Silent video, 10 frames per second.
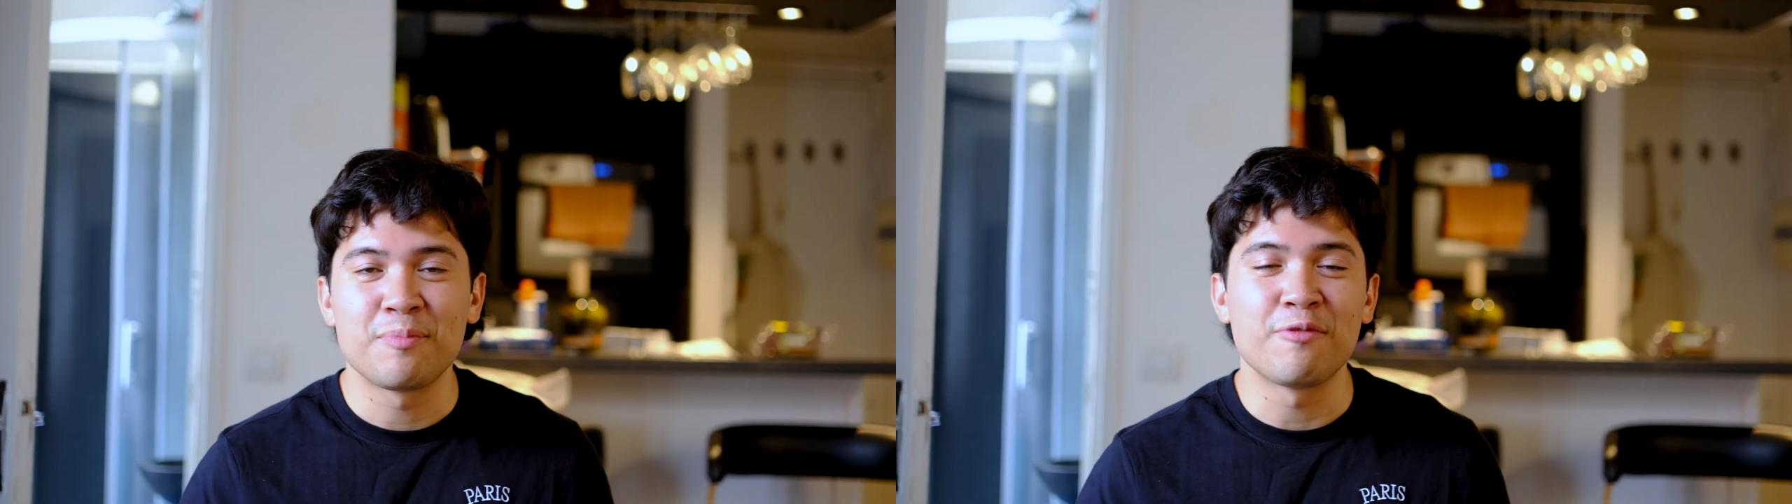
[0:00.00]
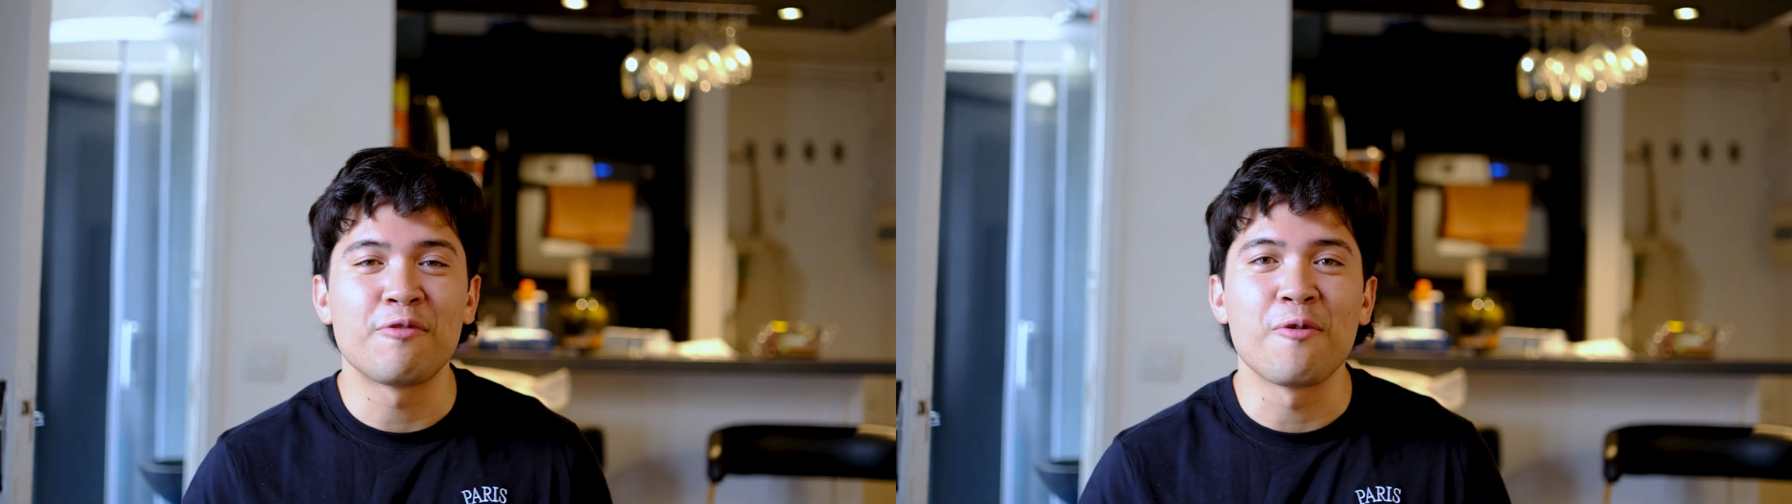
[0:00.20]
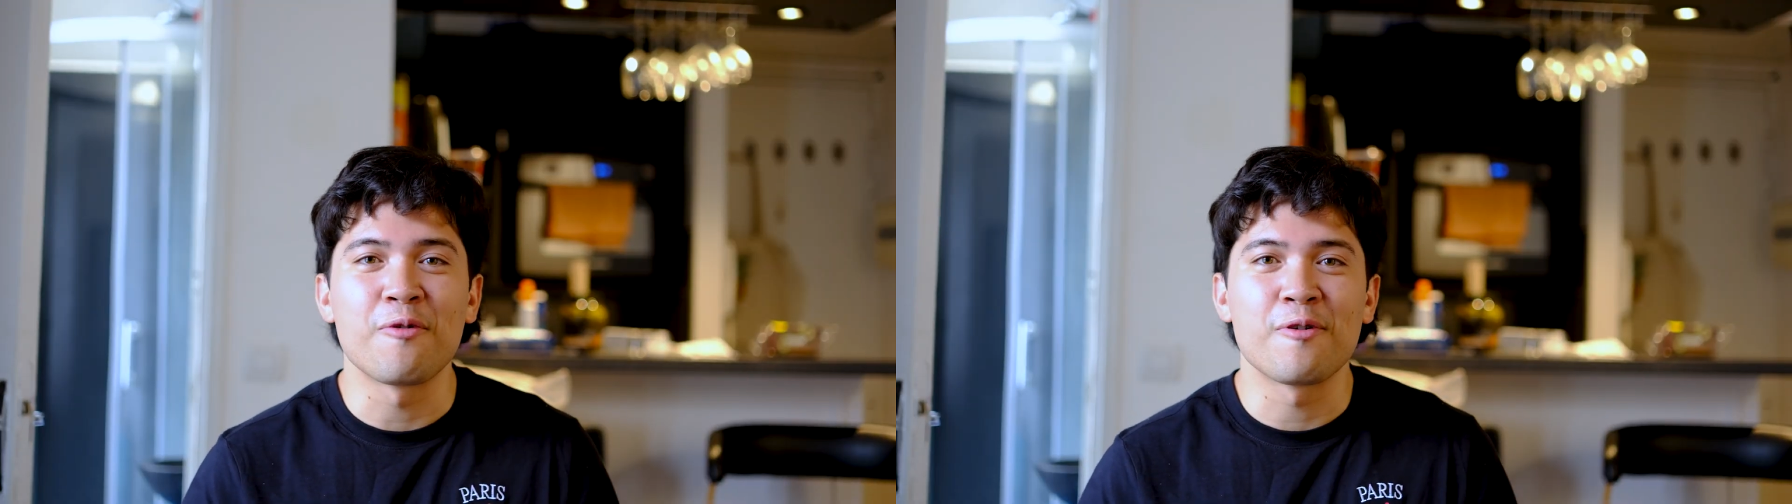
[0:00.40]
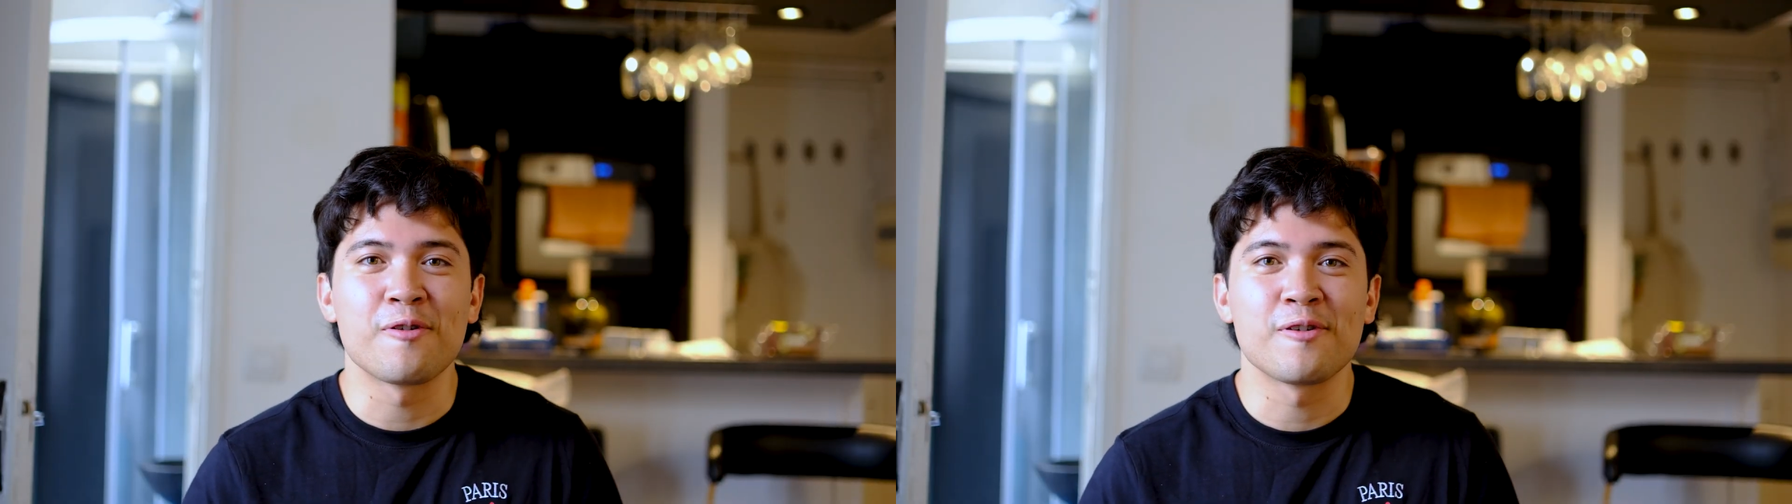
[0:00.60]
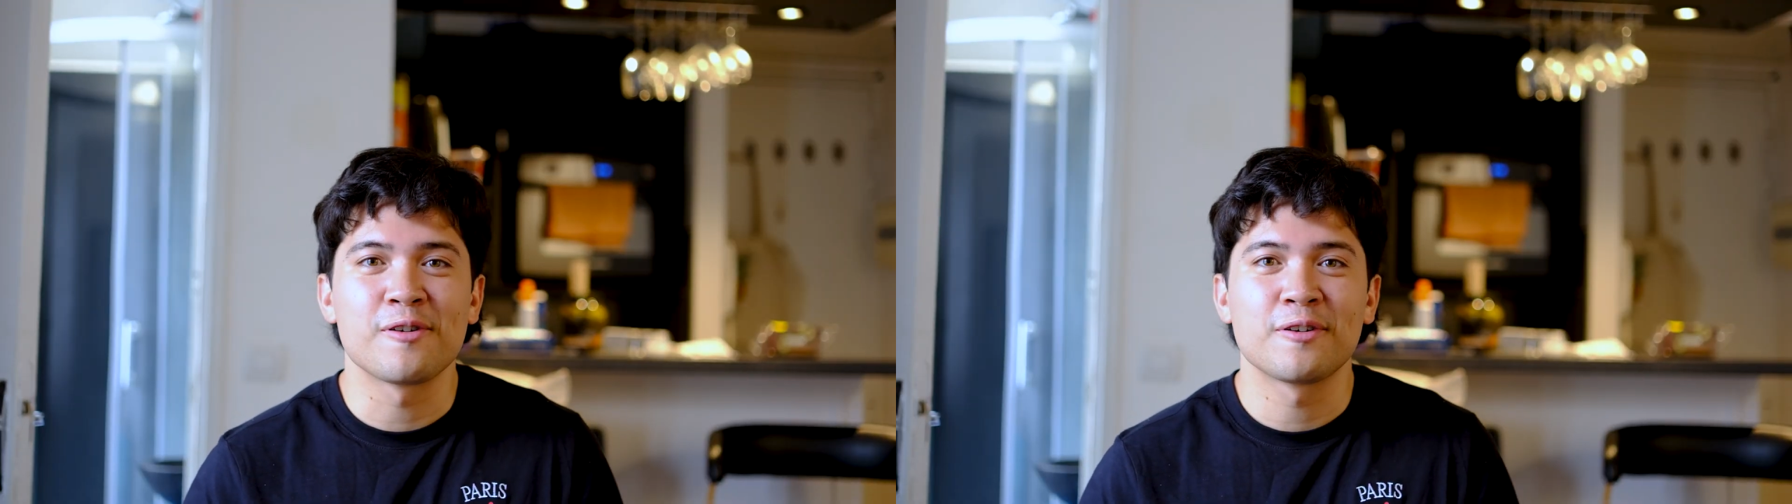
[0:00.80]

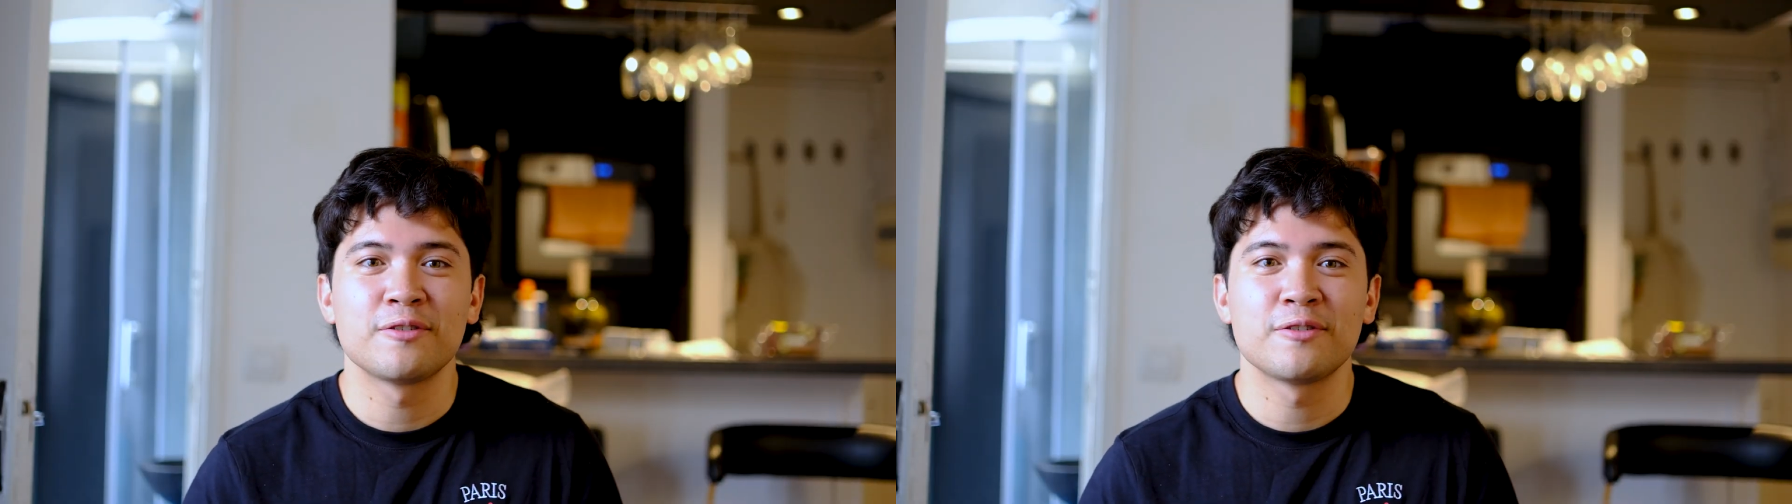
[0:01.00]
before